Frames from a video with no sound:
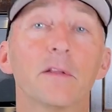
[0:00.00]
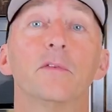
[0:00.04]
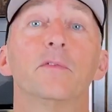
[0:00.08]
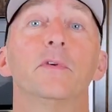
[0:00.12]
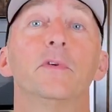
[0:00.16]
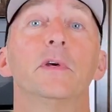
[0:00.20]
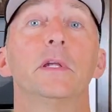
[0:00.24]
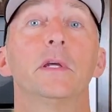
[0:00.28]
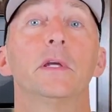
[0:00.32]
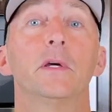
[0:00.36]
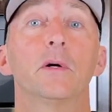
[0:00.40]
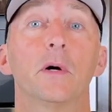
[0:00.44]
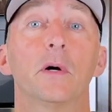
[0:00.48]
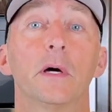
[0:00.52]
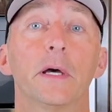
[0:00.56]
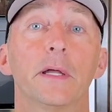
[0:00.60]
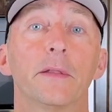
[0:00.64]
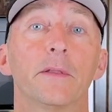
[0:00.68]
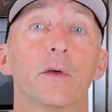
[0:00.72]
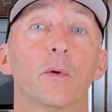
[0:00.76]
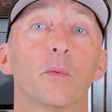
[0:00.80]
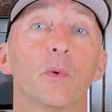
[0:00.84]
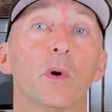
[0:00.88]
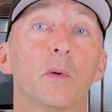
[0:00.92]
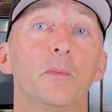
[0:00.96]
the video and
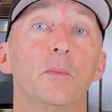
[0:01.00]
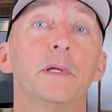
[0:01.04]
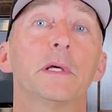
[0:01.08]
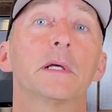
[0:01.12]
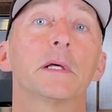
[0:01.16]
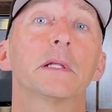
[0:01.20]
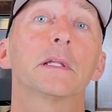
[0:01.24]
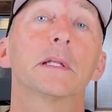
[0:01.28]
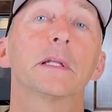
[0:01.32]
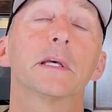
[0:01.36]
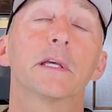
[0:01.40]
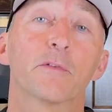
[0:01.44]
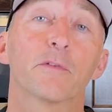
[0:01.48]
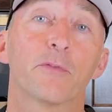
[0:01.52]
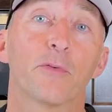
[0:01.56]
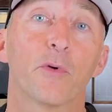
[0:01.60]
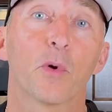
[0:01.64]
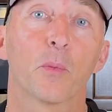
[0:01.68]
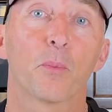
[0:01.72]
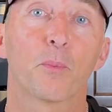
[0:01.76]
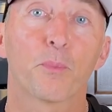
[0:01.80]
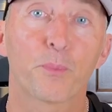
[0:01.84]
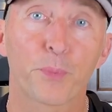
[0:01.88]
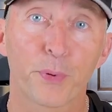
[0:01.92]
there will be a link for